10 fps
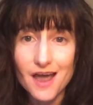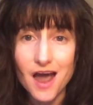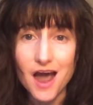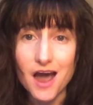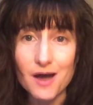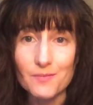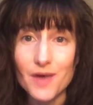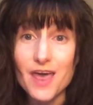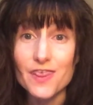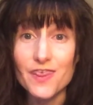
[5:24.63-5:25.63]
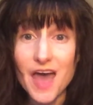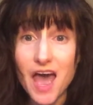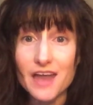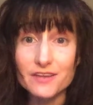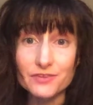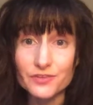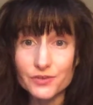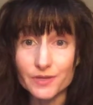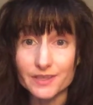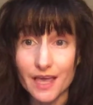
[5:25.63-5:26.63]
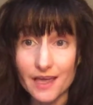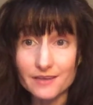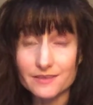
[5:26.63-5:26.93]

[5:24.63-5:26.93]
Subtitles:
That, if you're doing that,